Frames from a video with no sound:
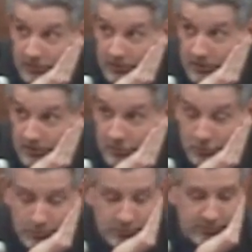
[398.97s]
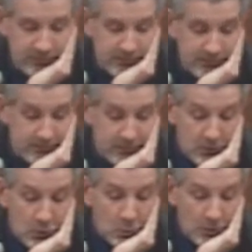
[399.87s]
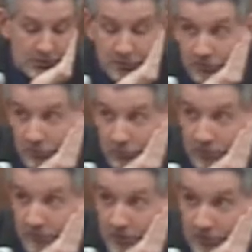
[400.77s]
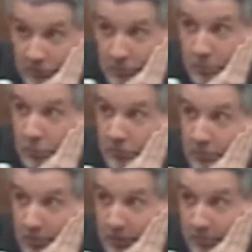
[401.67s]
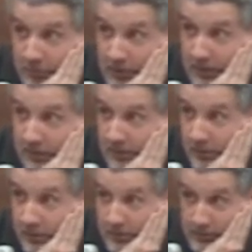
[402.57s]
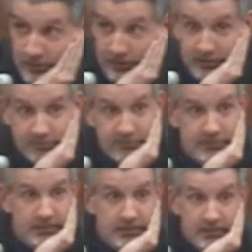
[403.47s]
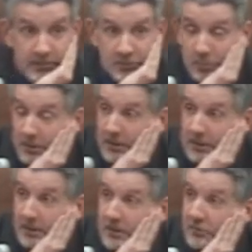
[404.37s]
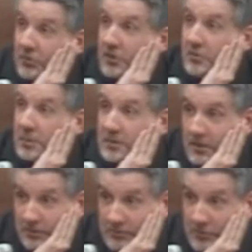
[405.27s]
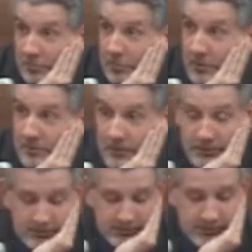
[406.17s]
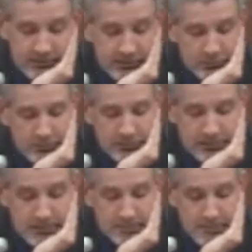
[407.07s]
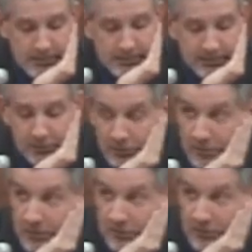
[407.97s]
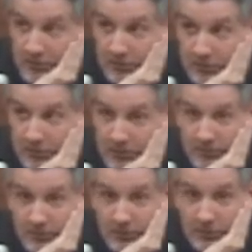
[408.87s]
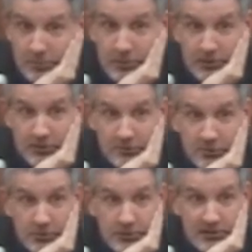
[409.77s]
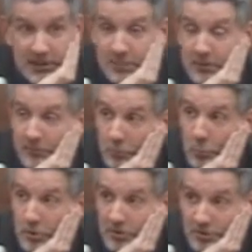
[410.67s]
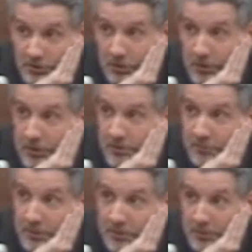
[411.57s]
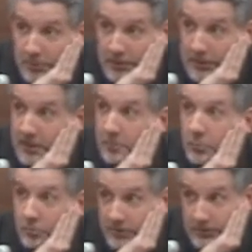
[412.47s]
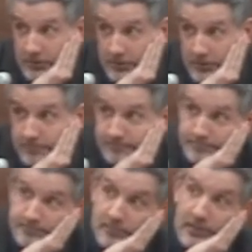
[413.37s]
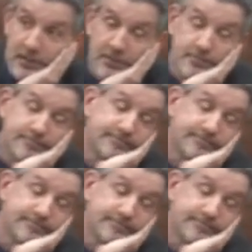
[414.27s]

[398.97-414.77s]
to improve the area, will use those refunds to improve the property and the area. They're going to have some money they didn't necessarily expect to have at this point, and I think it would be not only in the best interest of the district, but also in keeping of their word to go ahead and spend that money on improving the area. Thank you.